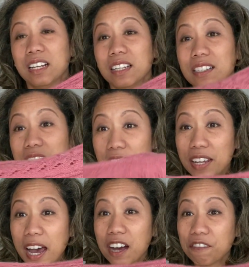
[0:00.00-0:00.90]
So
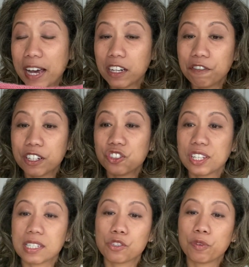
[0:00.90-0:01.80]
yeah, I finally finished
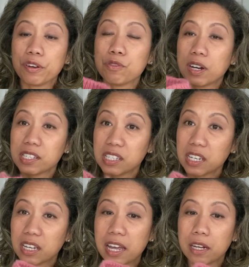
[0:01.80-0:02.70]
this. It's very
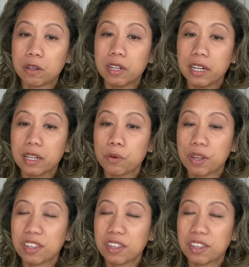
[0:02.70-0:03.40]
rustic and knitting